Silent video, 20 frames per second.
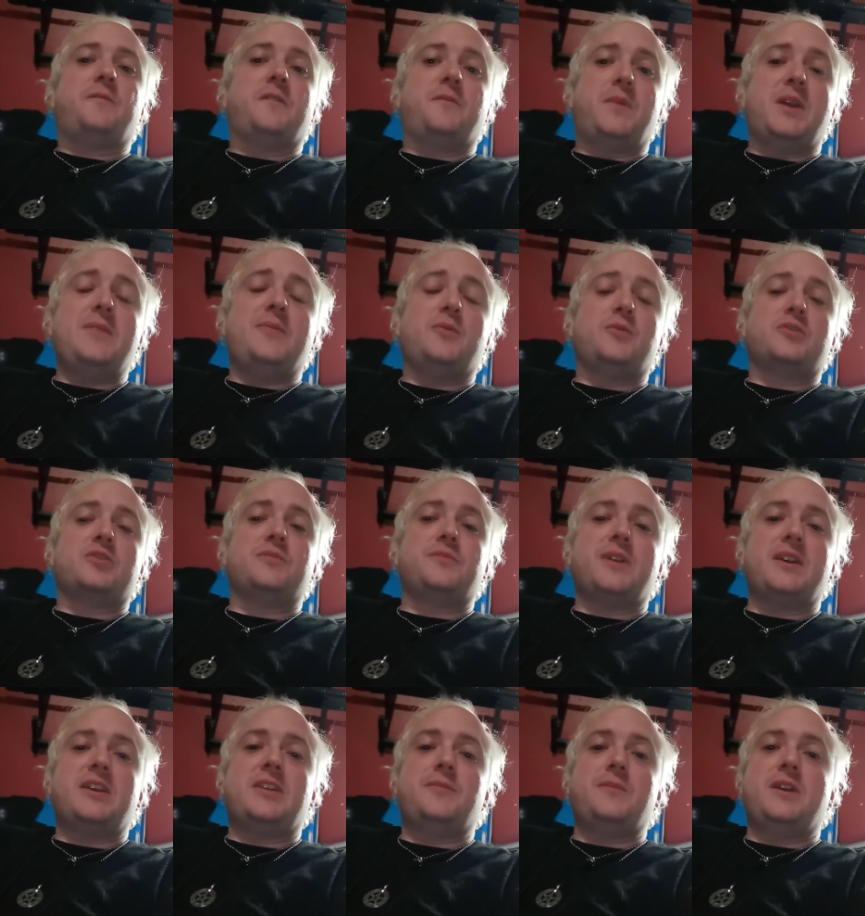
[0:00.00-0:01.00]
for people to
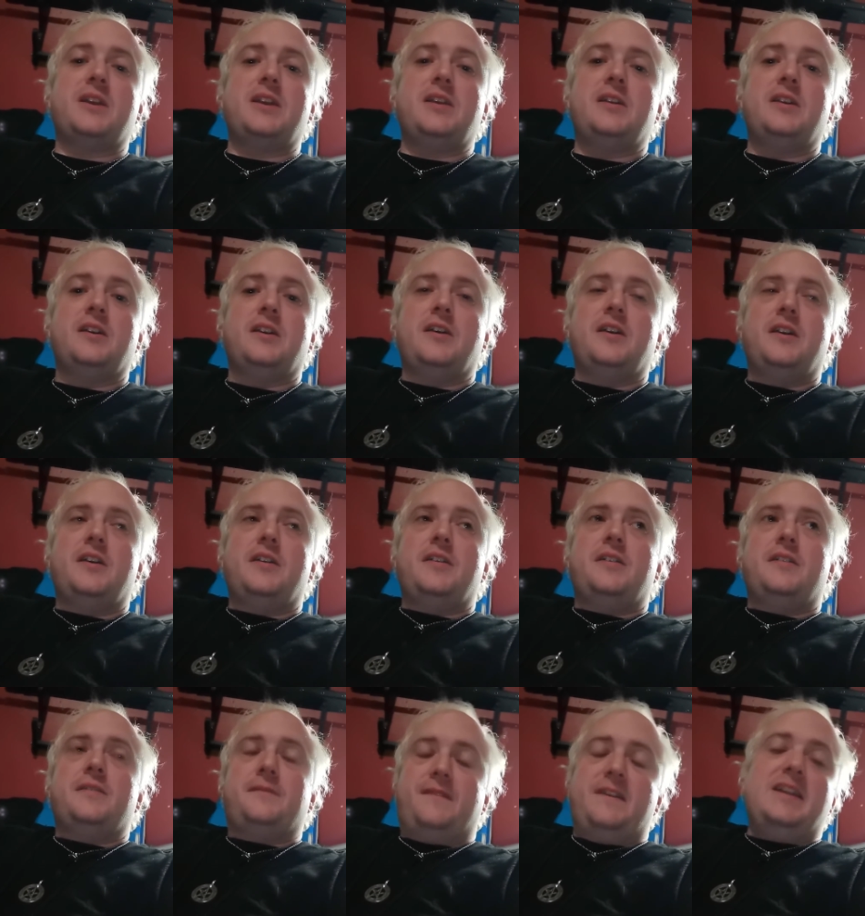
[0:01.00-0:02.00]
make me
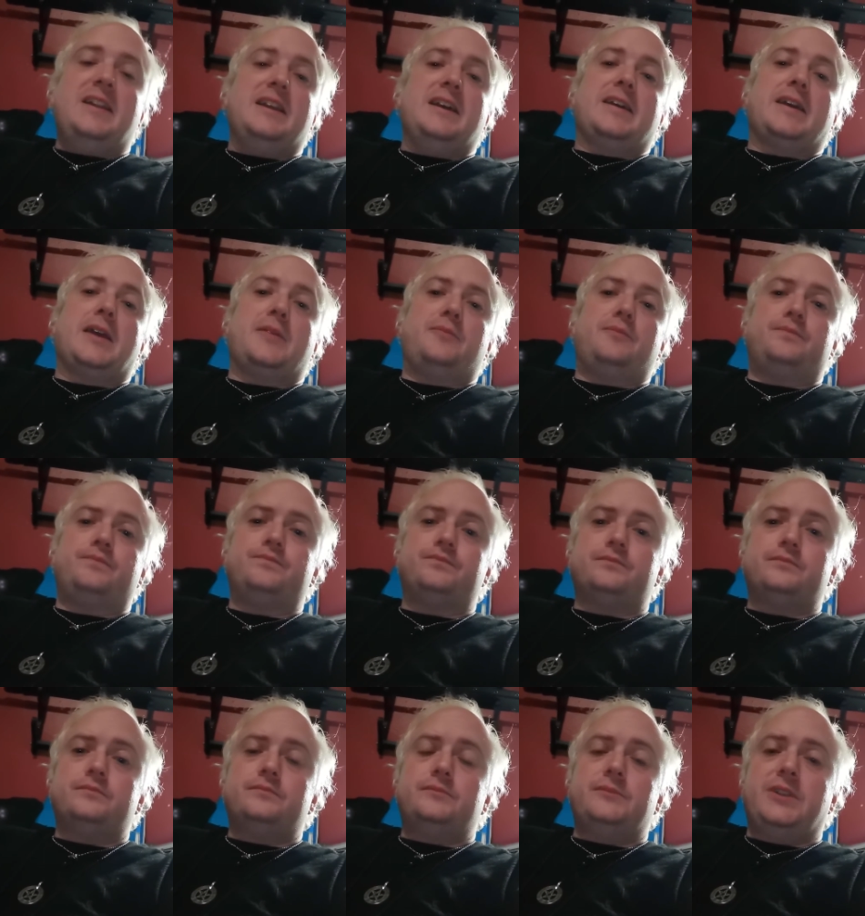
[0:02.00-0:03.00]
feel it again,
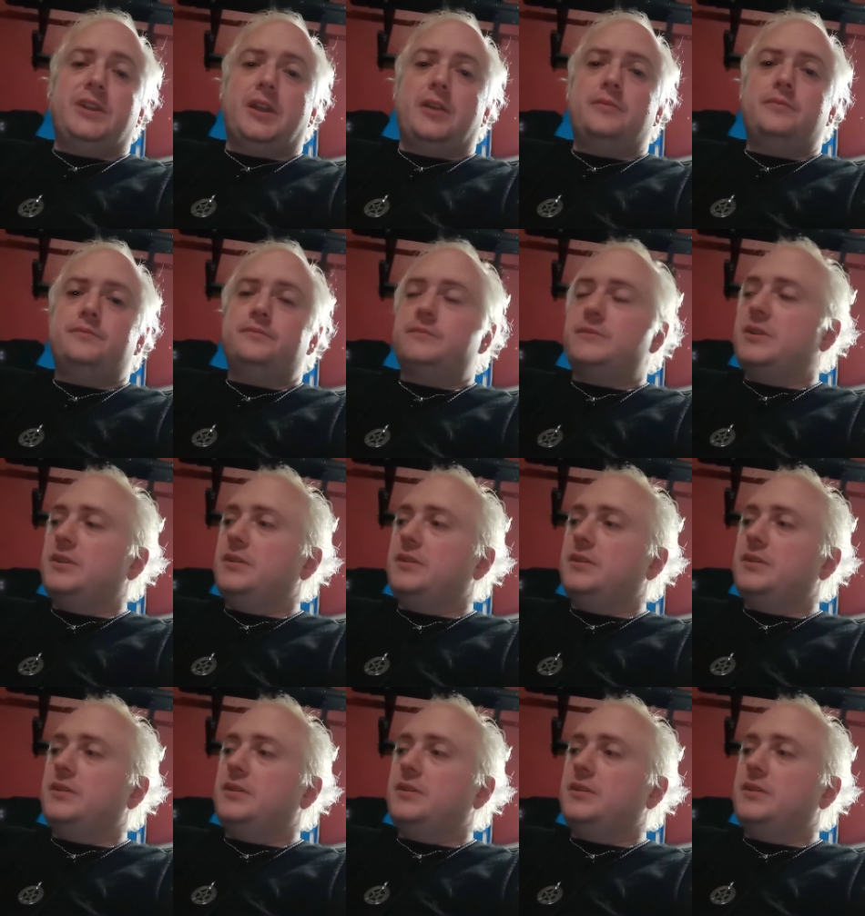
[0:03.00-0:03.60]
you know.